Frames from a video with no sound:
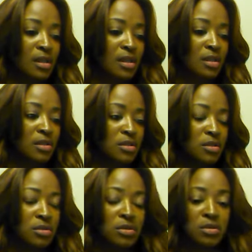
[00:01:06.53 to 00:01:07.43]

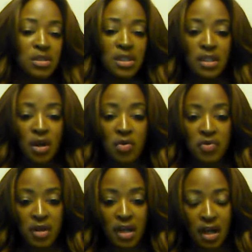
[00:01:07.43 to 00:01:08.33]
you you can
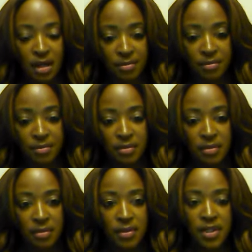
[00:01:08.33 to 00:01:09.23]
overcome
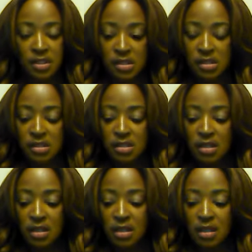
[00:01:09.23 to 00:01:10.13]
this.
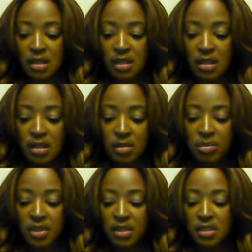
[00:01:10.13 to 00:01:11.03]

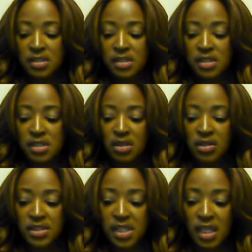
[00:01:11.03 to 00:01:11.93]
But it's it's going
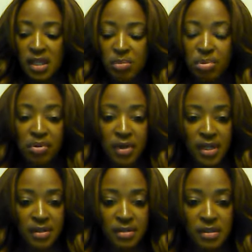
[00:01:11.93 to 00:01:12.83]
to take
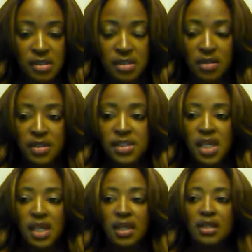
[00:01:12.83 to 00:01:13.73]
prayer. It's going to
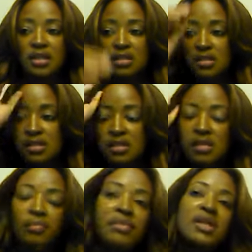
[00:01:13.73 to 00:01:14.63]
take
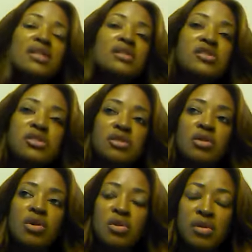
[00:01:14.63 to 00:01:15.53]
submitting to the
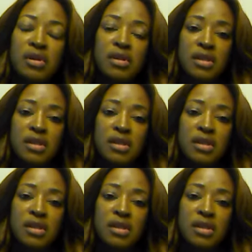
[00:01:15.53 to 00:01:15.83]
Lord.